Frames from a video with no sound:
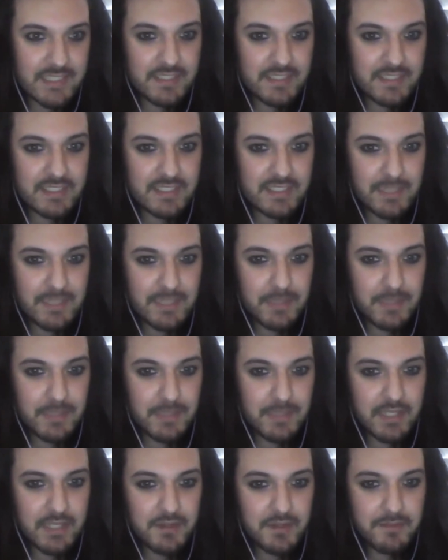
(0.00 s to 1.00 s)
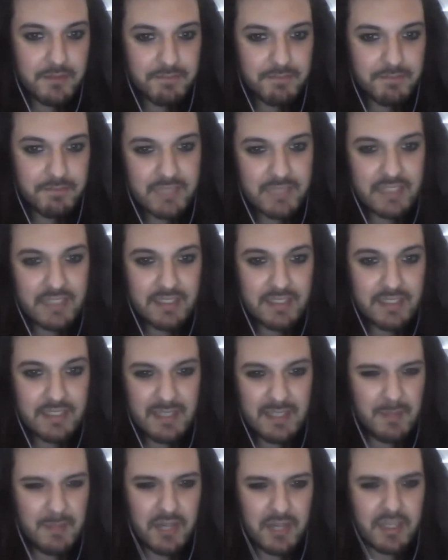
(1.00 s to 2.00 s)
I don't think they'd be okay. Nah,
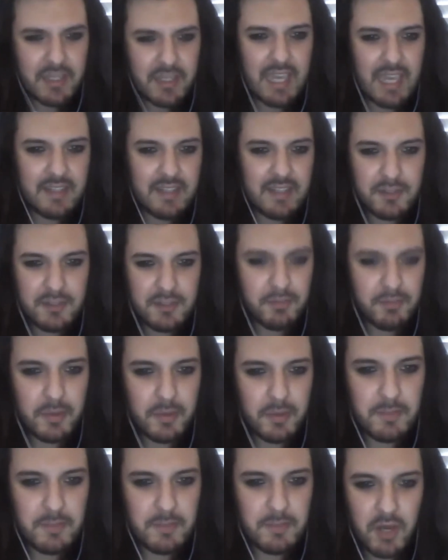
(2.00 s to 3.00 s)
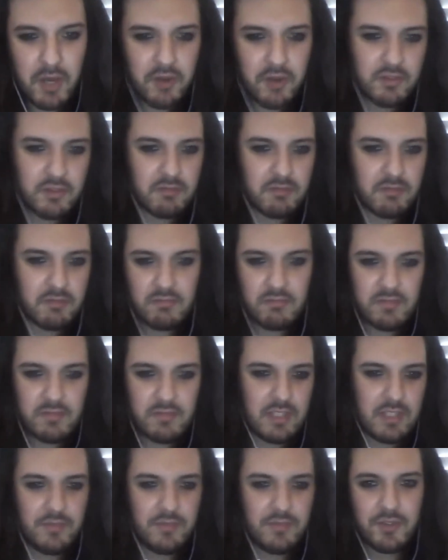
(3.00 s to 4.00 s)
they'd be okay. They just probably moan and
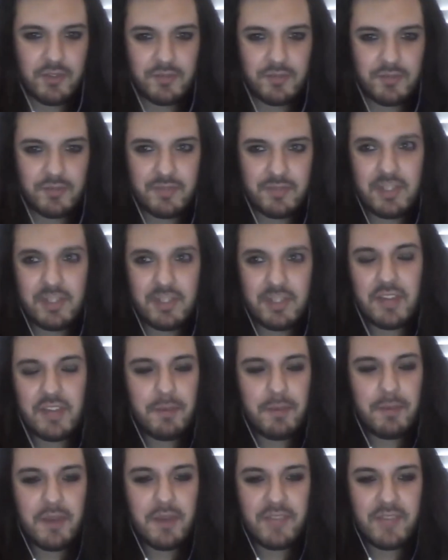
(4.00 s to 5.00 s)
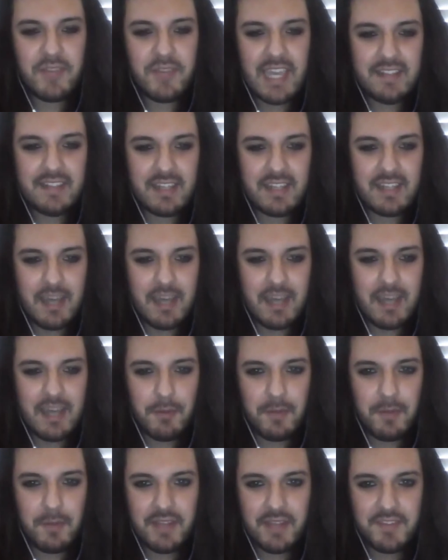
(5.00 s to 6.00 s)
just fall. You know, they're probably forgetting a
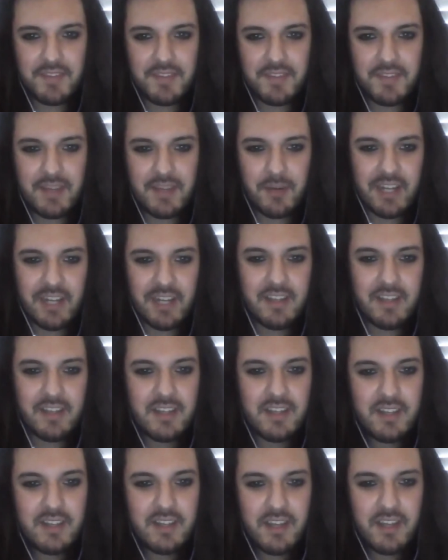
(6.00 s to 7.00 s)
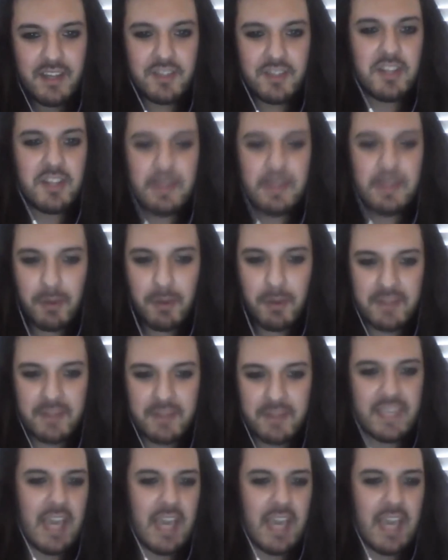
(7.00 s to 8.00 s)
couple months. They will, and you know, they
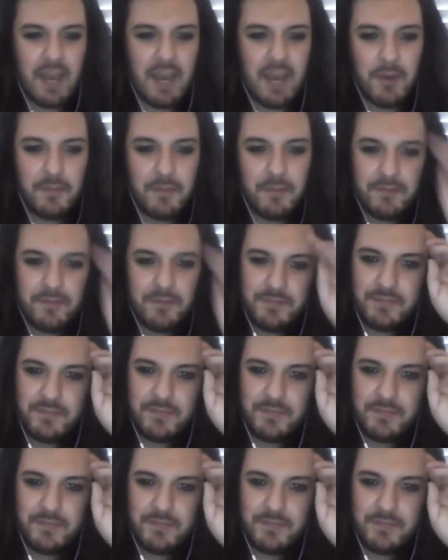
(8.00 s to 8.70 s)
probably well, say, "I won't."